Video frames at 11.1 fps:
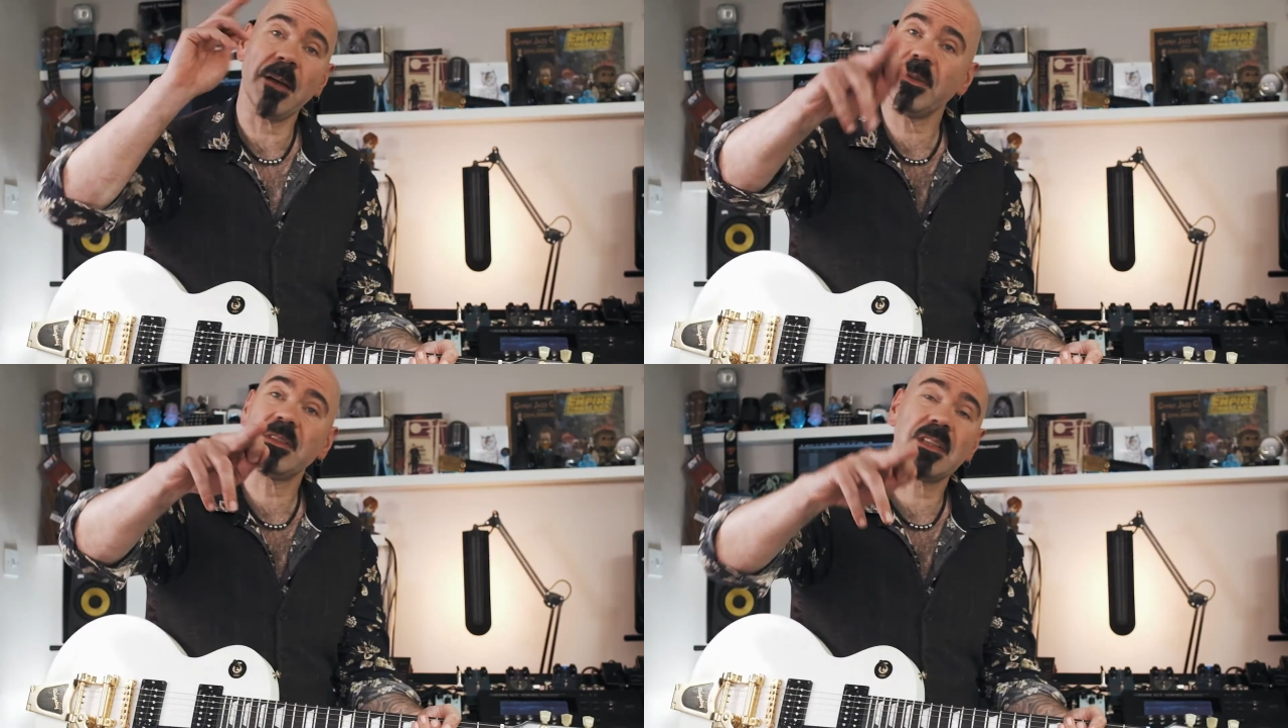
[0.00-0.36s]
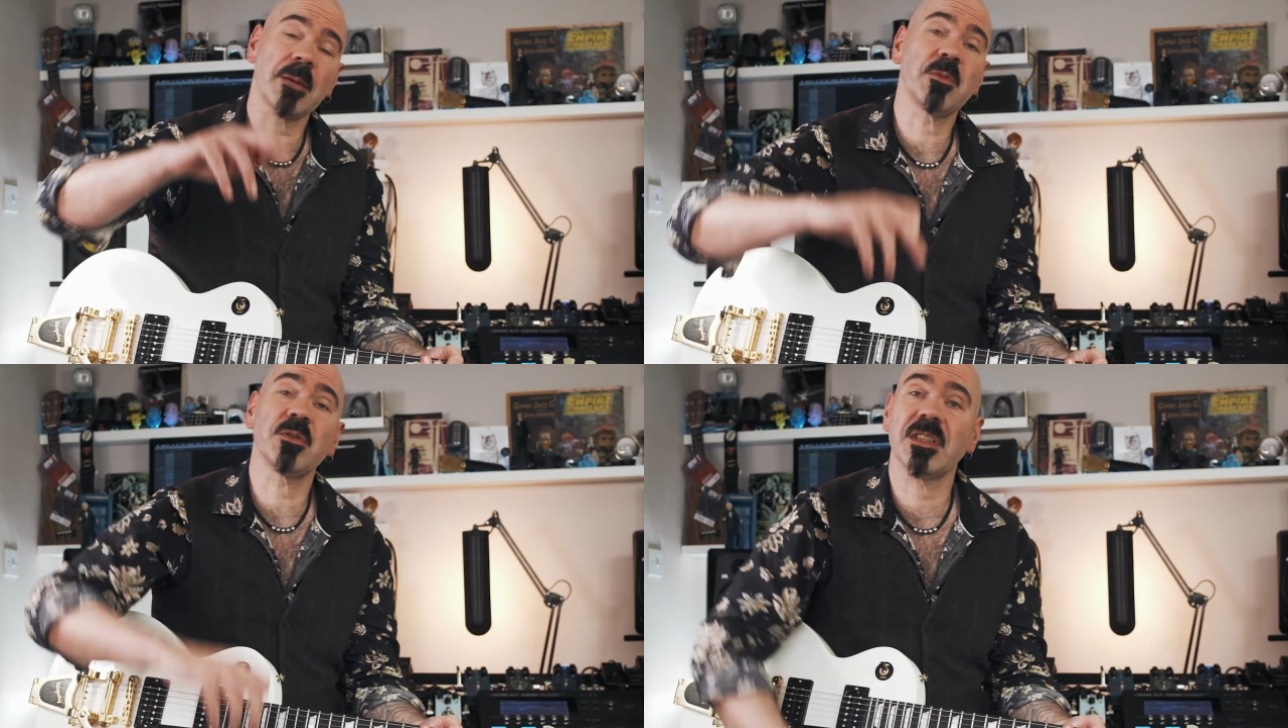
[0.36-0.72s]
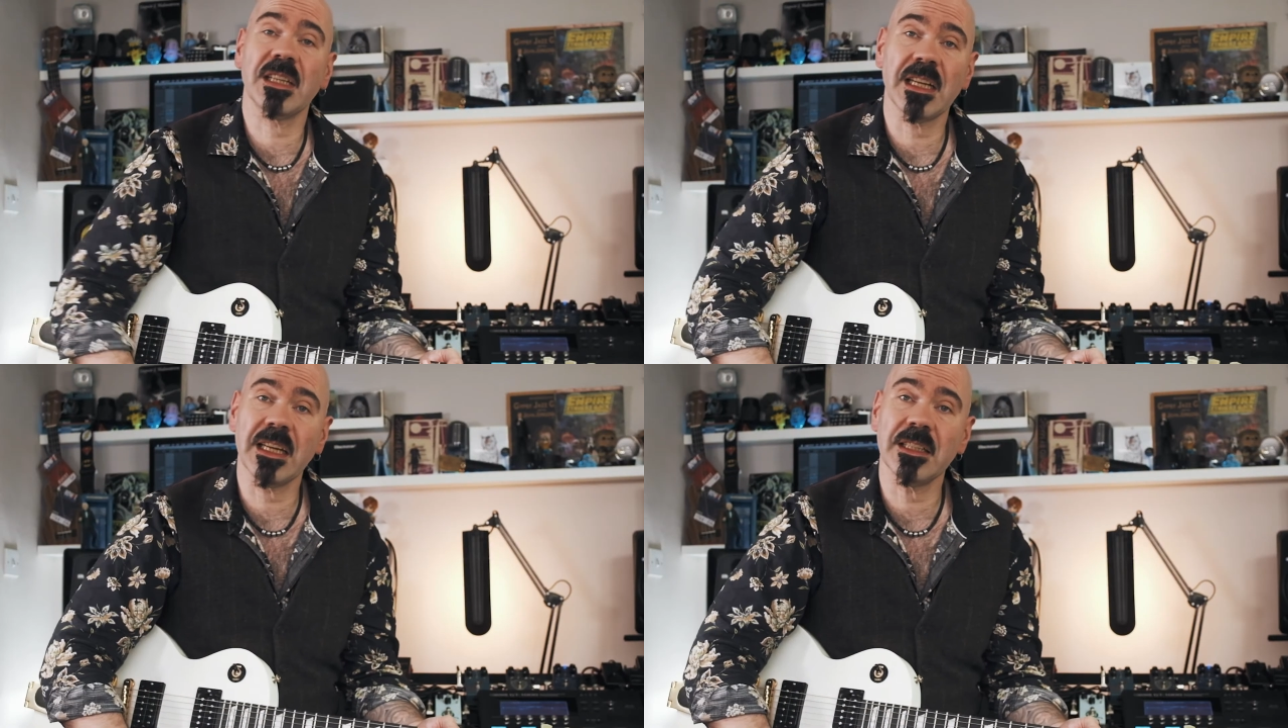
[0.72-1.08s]
been Samuel
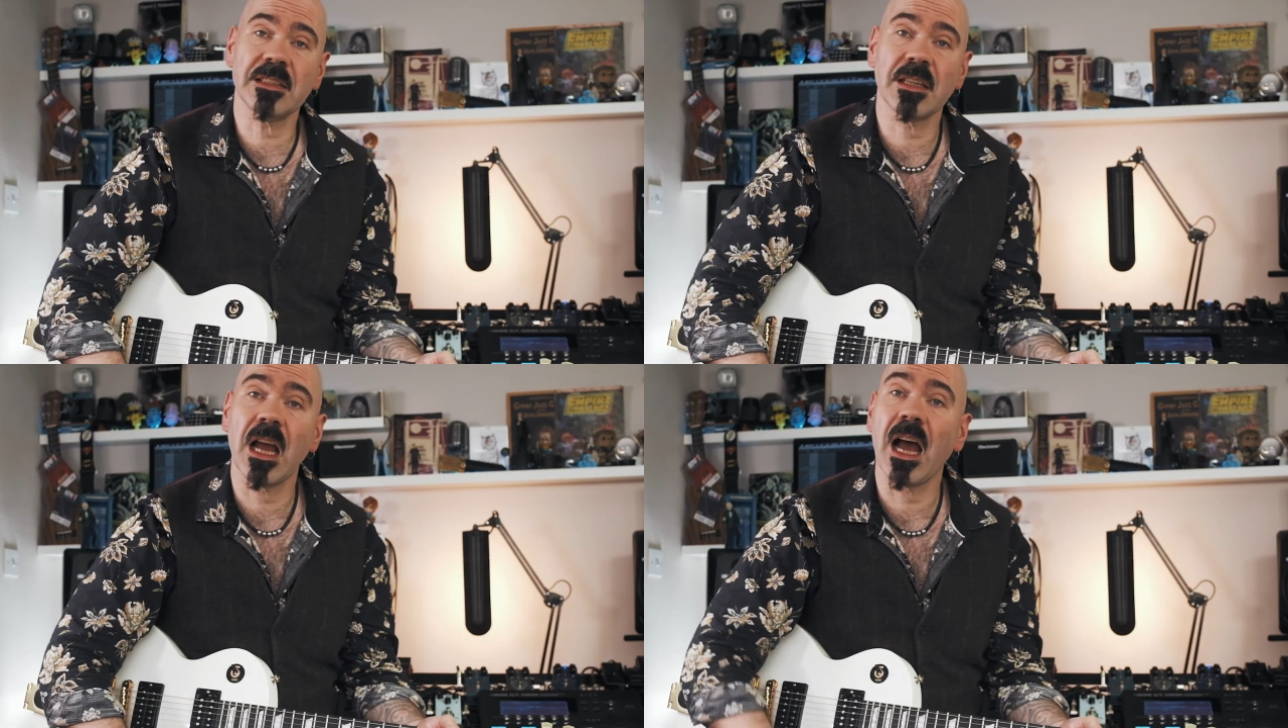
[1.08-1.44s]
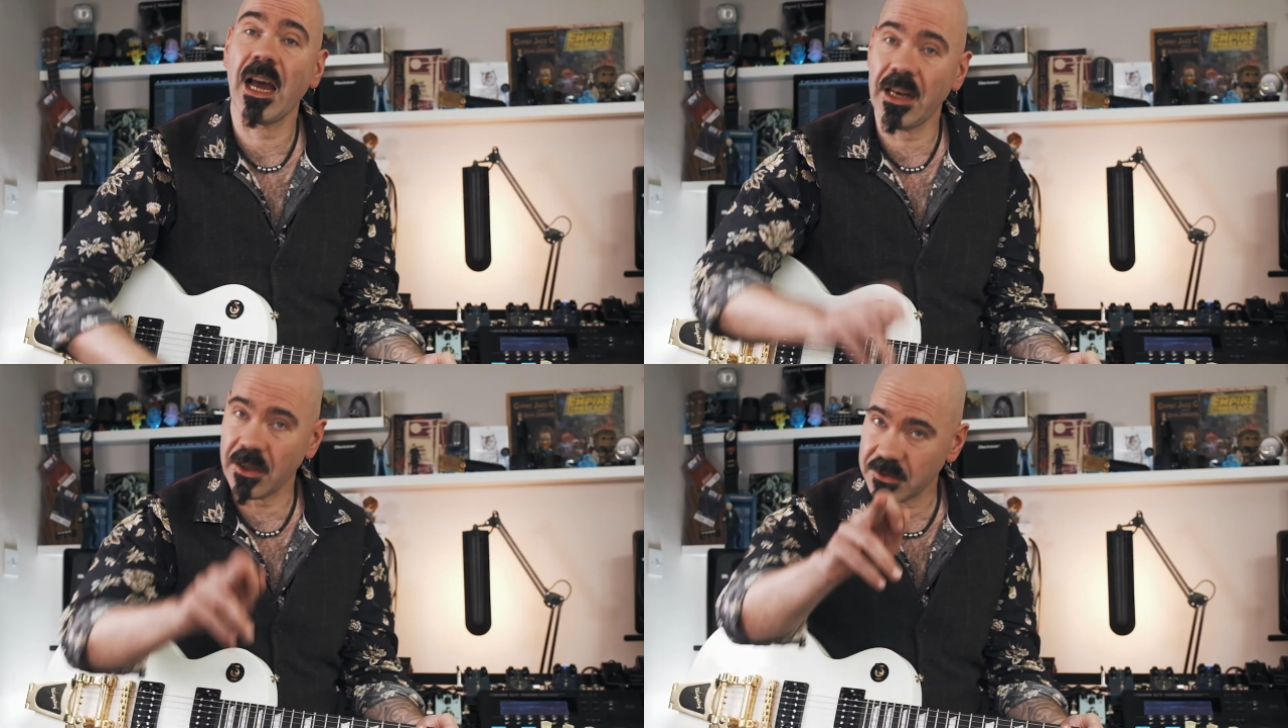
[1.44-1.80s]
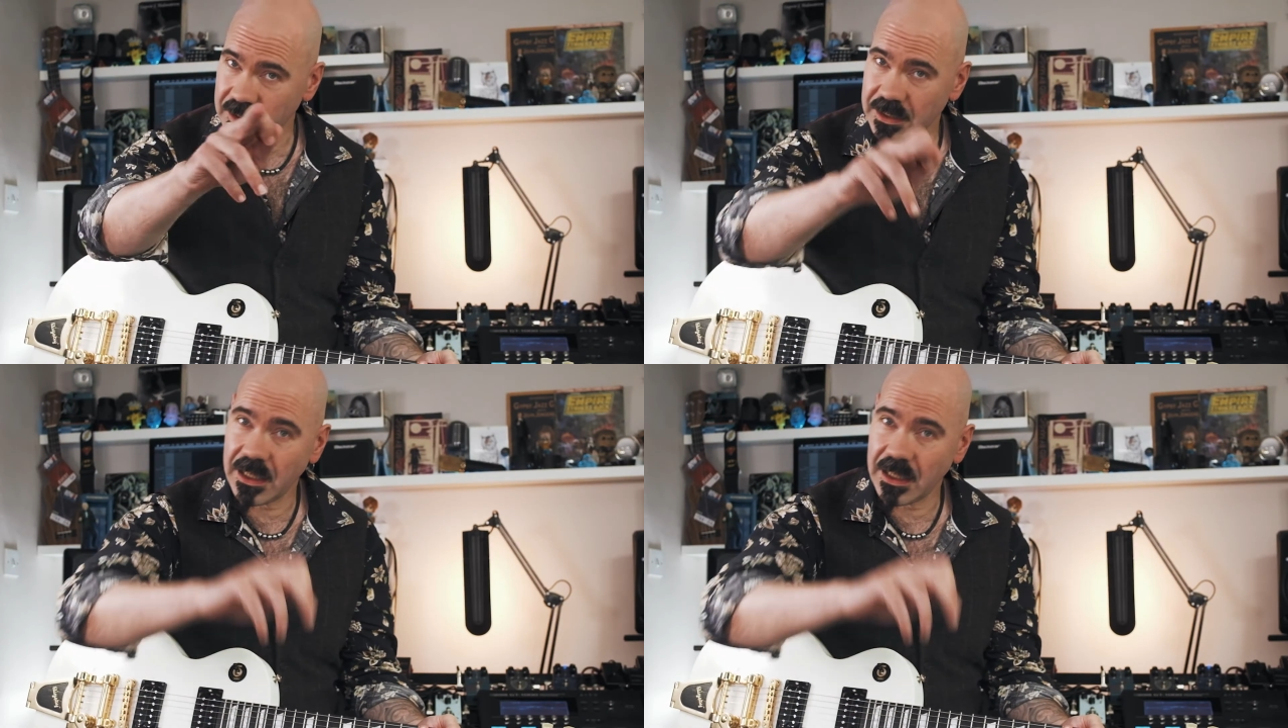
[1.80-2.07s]
C. Lees, and I'll see you